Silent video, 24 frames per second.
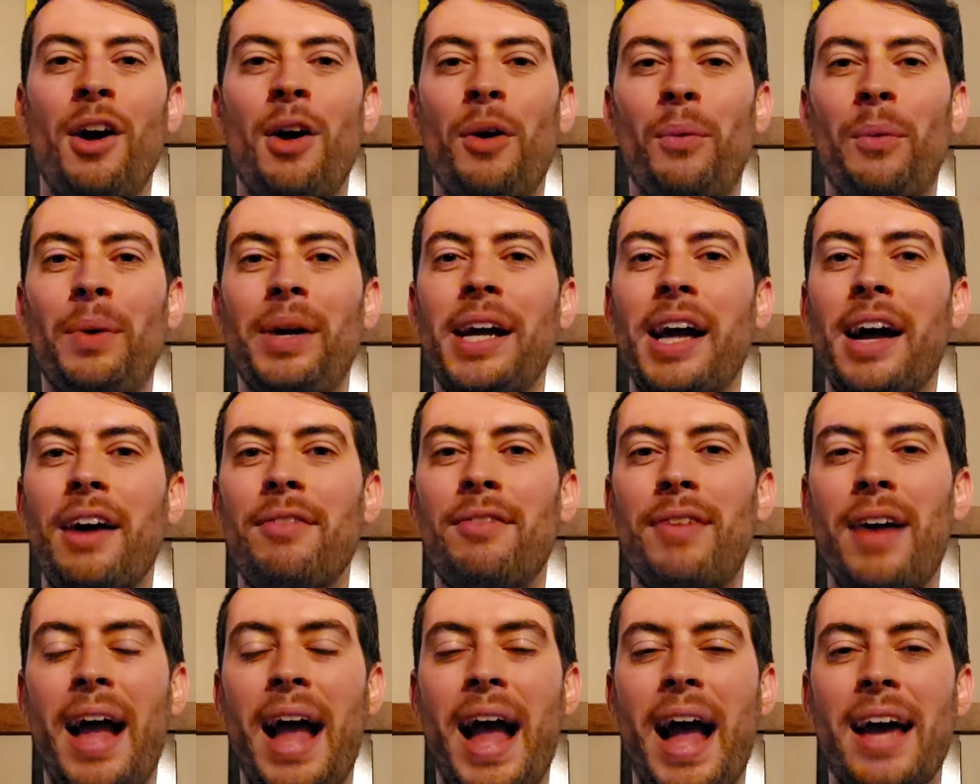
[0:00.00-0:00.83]
We
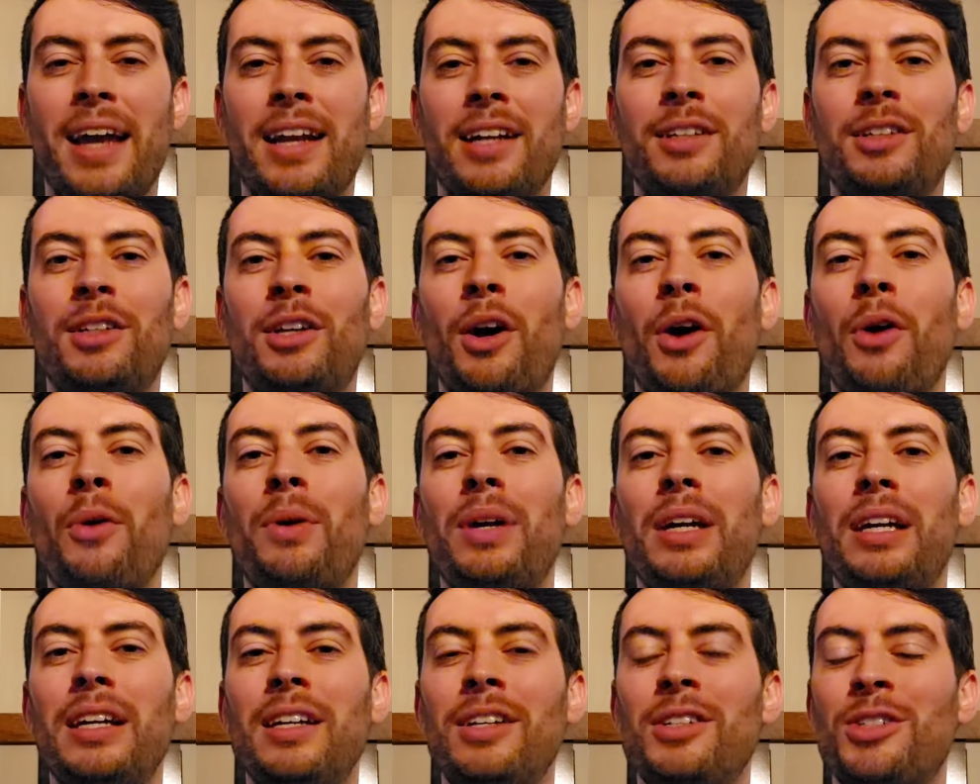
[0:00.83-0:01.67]
have added
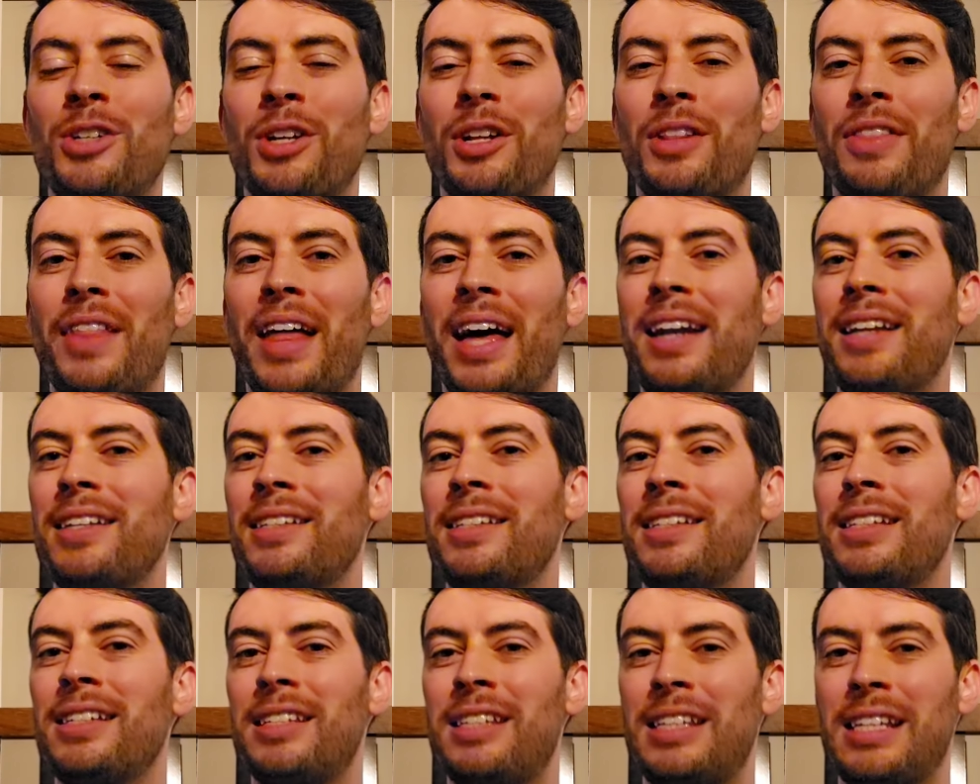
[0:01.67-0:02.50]
cohesion, that is
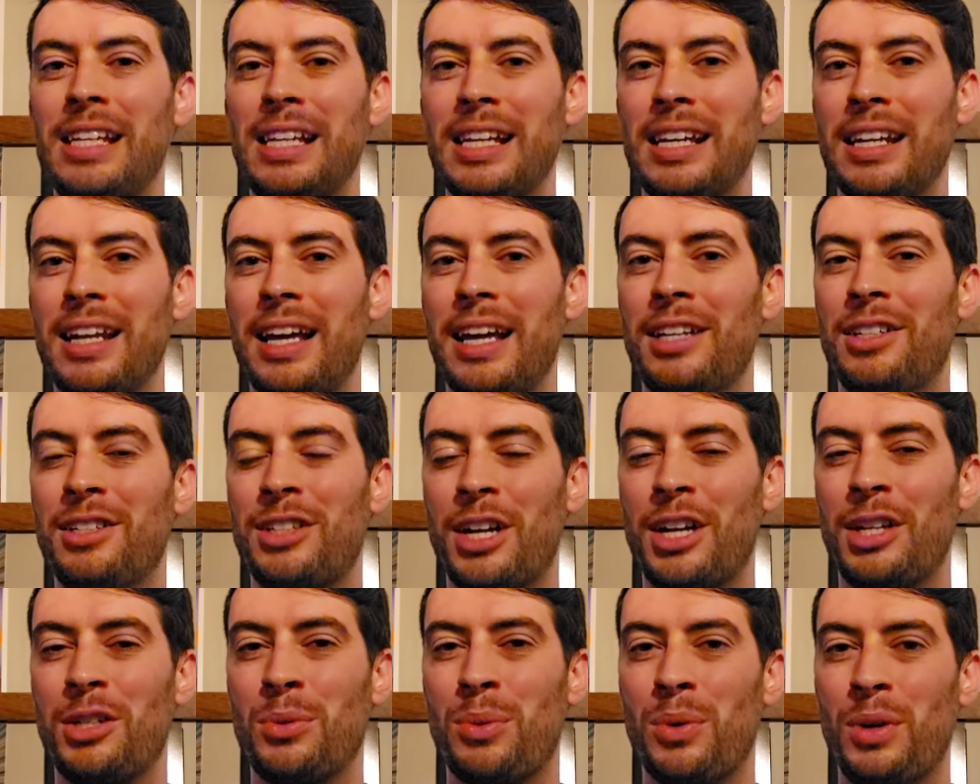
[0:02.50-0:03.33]
the C in
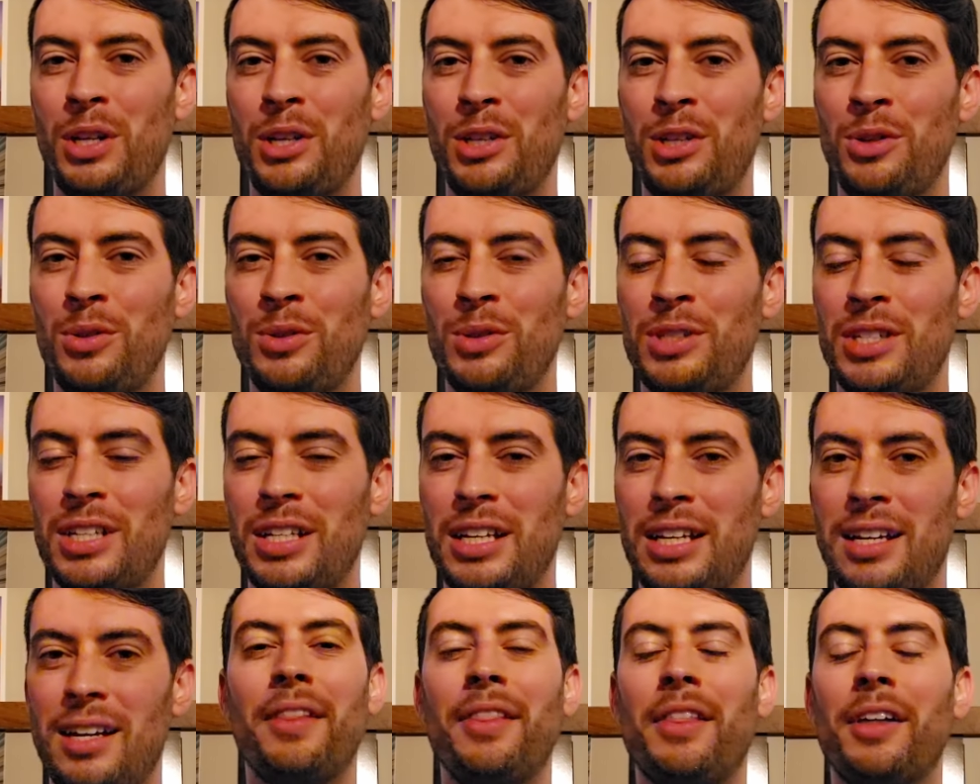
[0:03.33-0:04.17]

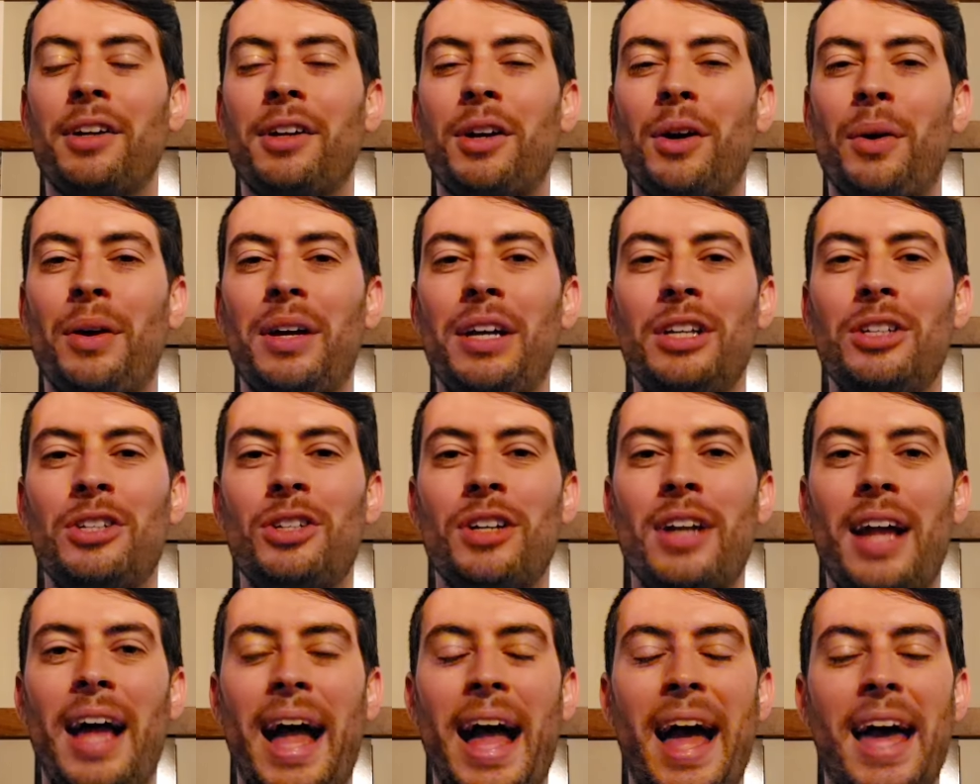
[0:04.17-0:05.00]
HK22C. The
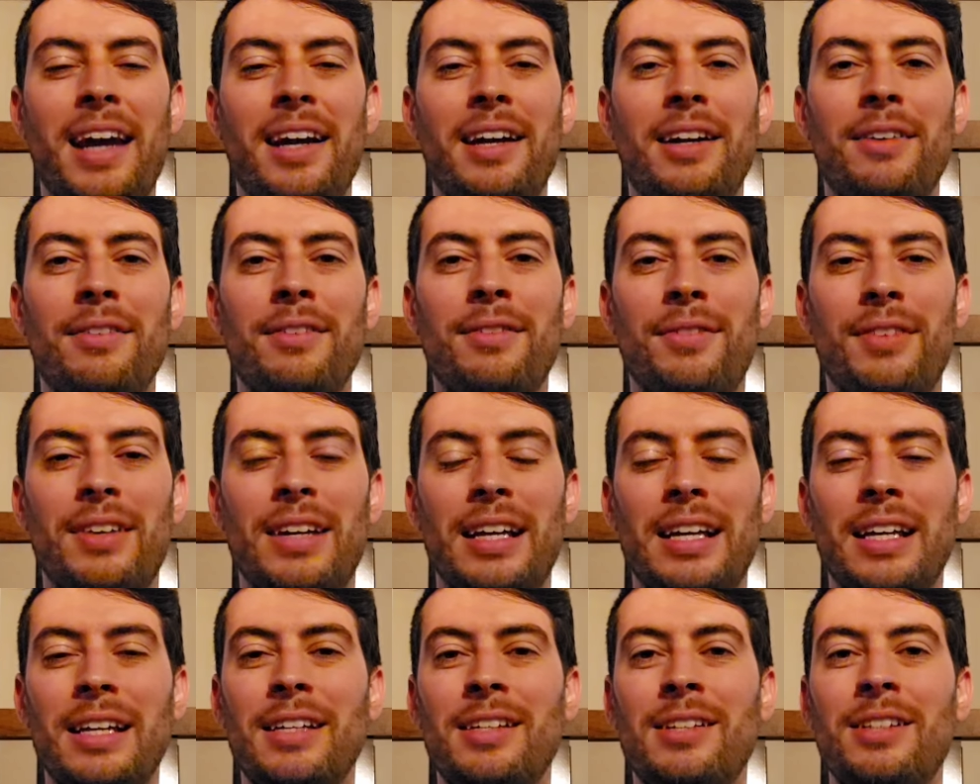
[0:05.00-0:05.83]
cohesion additive
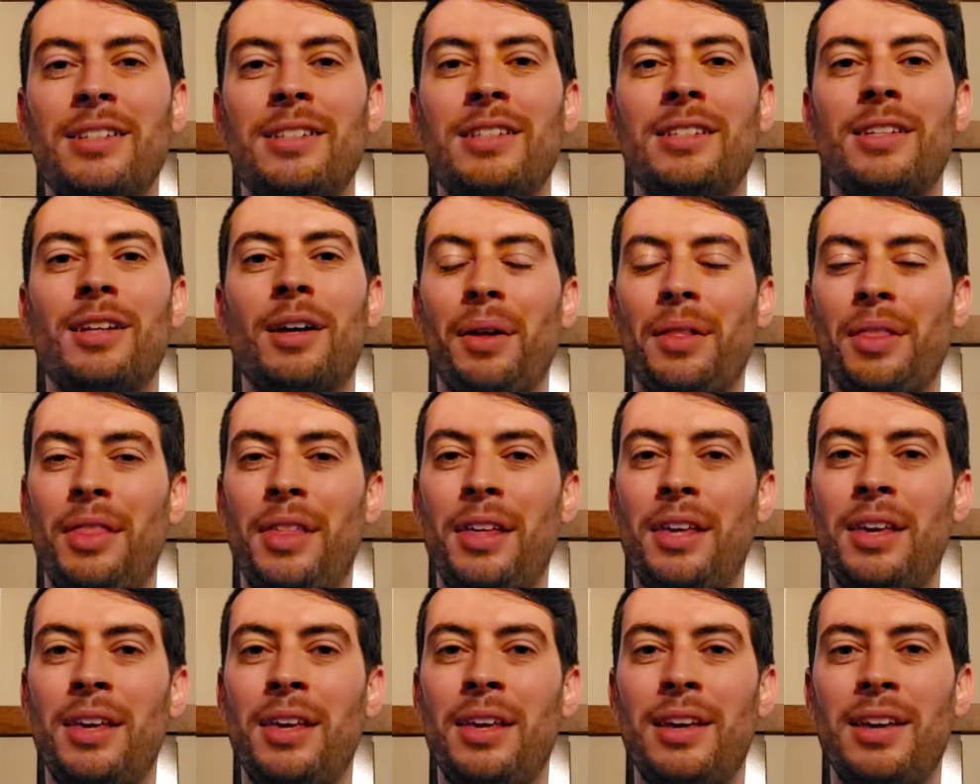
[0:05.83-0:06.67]
is
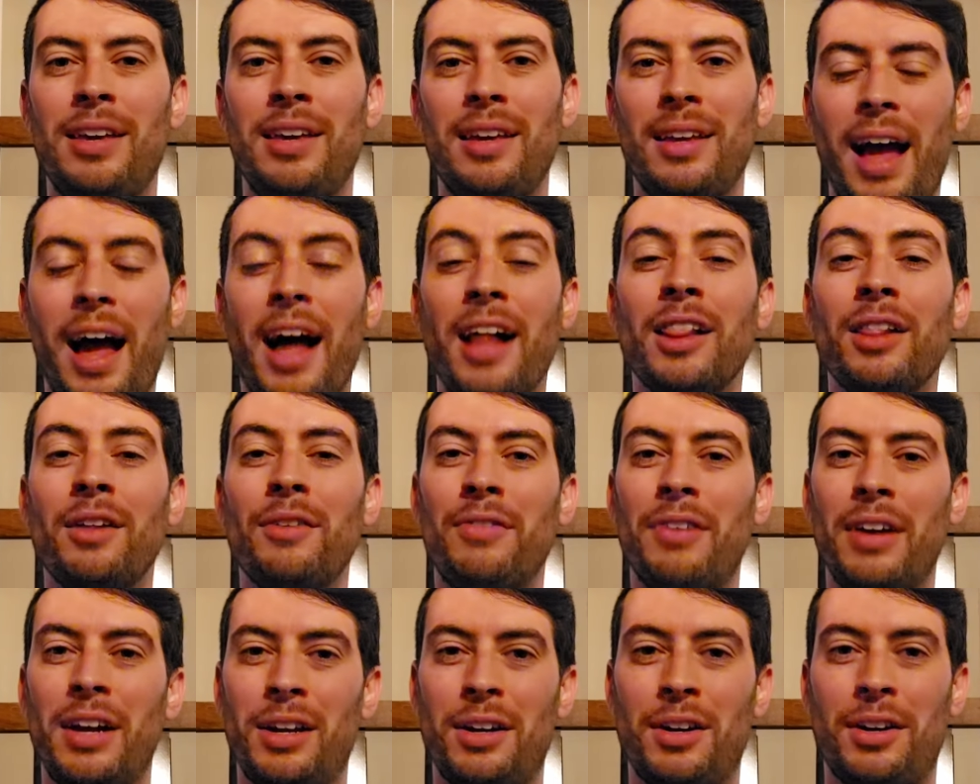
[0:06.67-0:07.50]
the
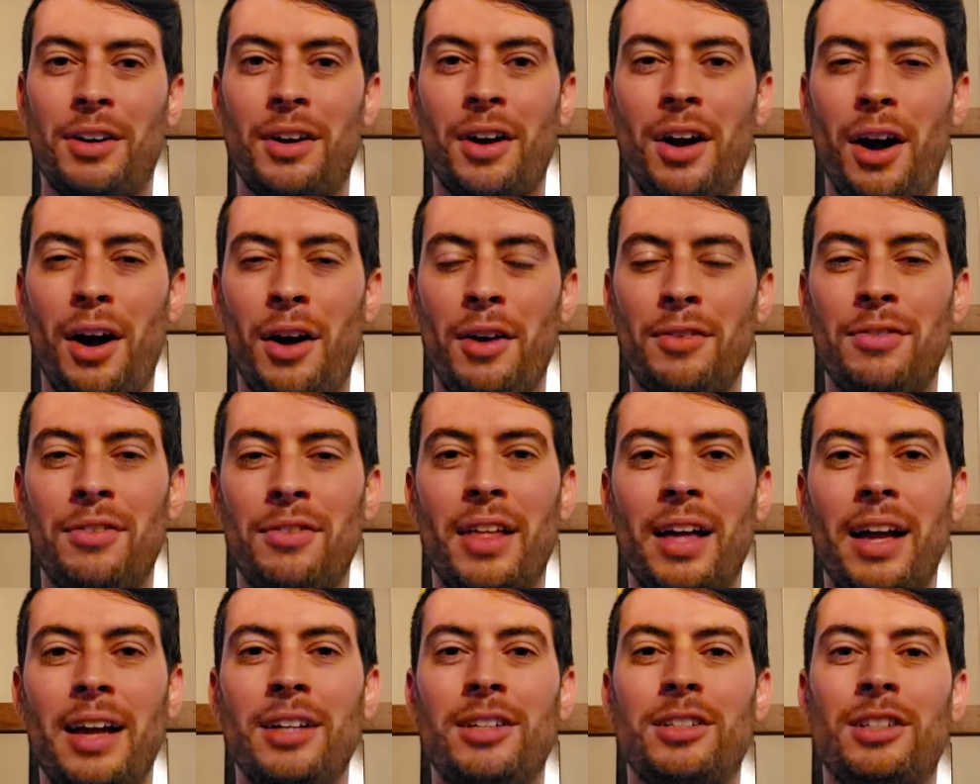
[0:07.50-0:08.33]
elevator of the
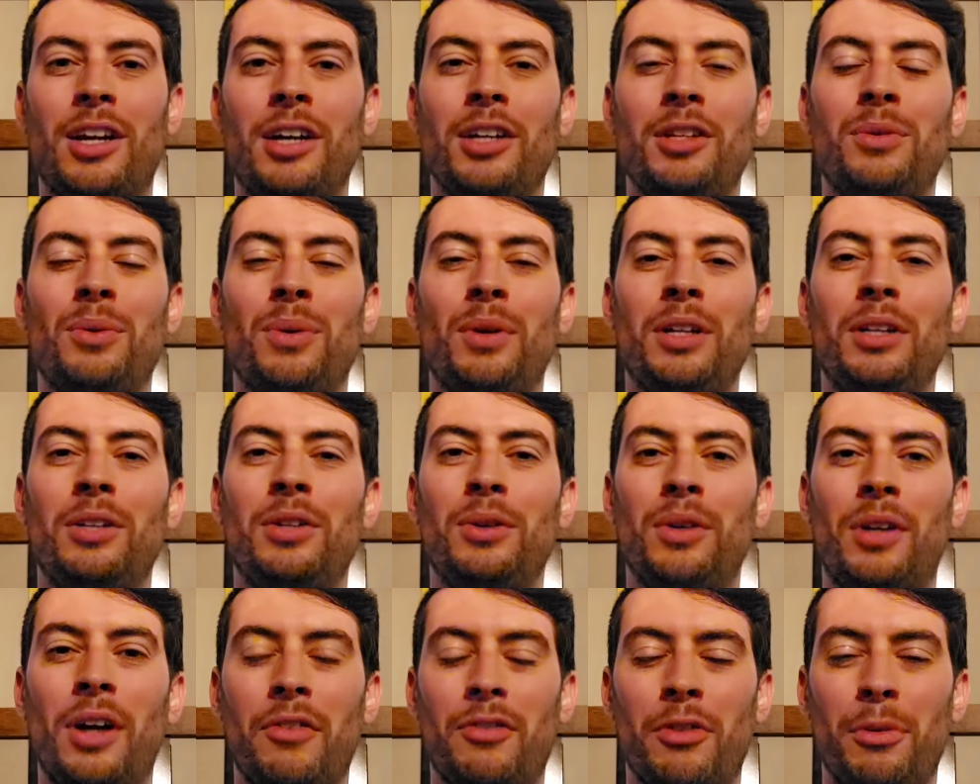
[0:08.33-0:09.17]

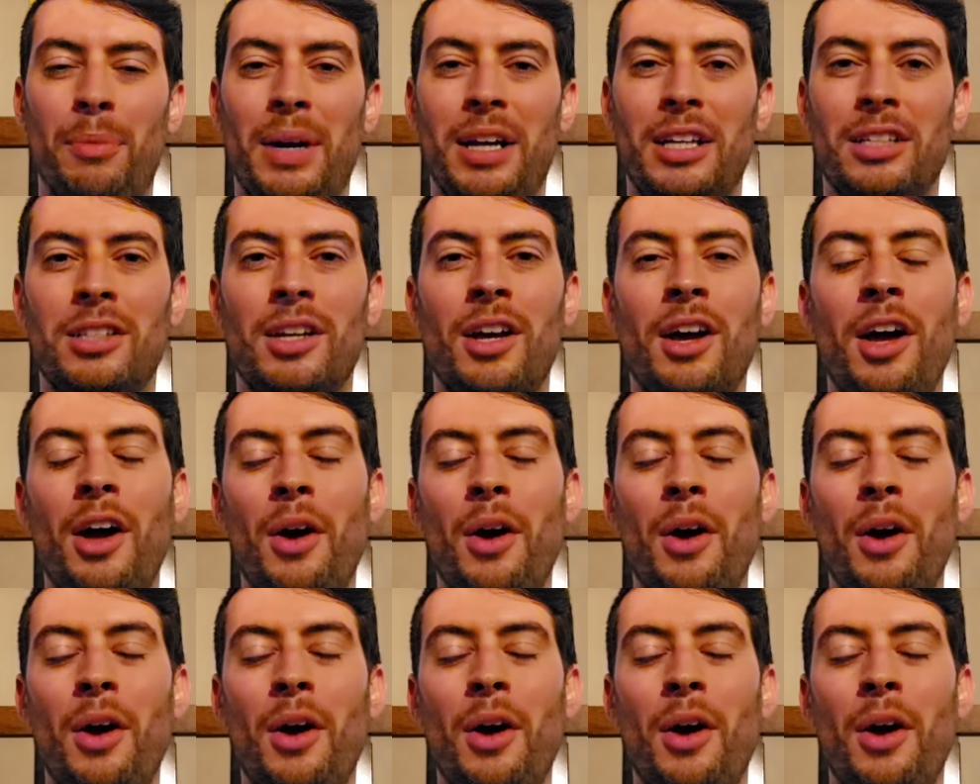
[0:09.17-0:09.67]
HK22 cover base.